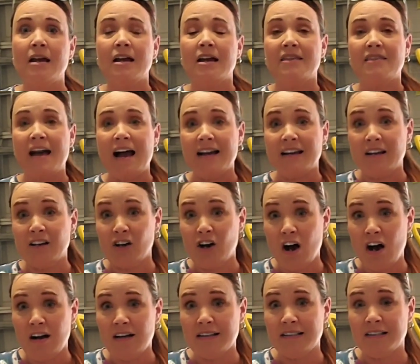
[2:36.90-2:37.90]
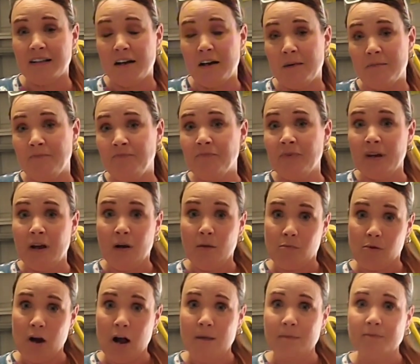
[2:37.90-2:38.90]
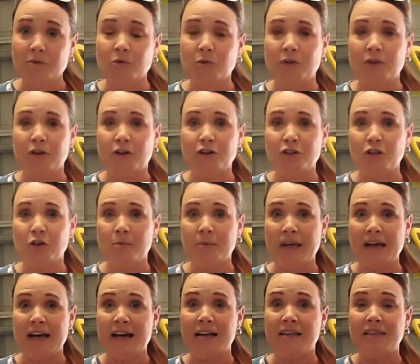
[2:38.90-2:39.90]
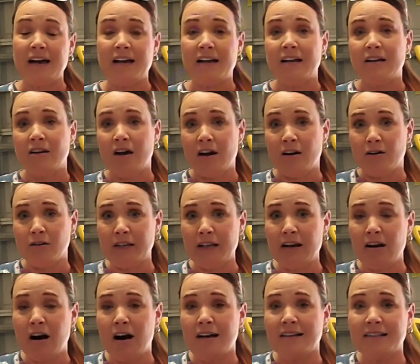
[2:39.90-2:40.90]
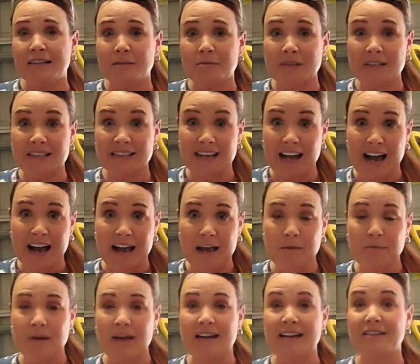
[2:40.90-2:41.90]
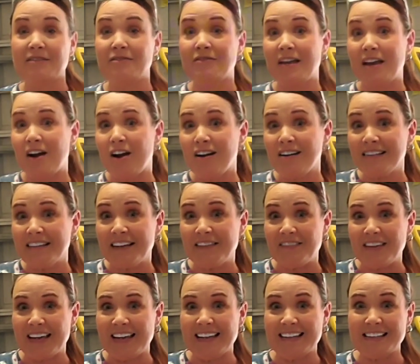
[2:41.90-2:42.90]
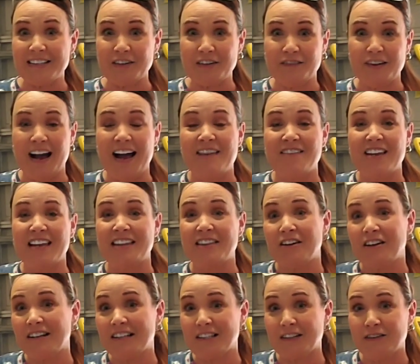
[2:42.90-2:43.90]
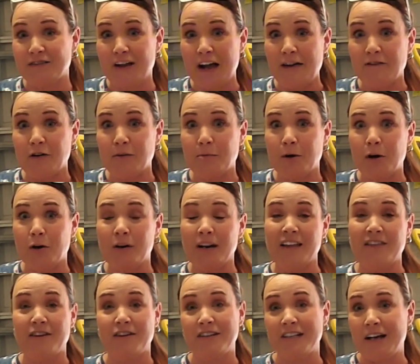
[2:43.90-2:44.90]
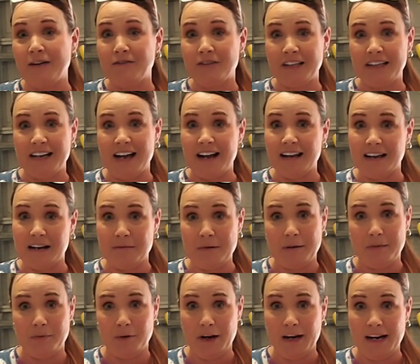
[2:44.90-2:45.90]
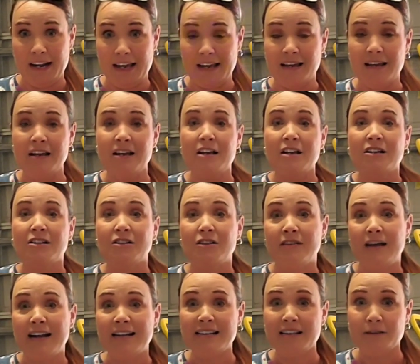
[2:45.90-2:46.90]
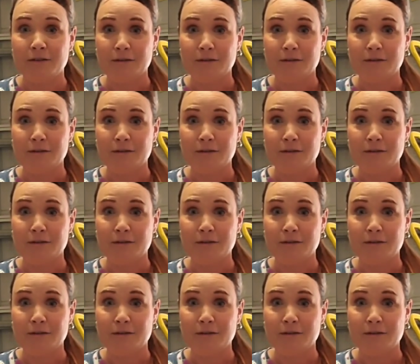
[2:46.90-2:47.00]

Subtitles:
that can cause some problems with your dubia. That can not only cause them to die, but if they are living and surviving, they're in survival mode and they're definitely not going to be breeding. So that's the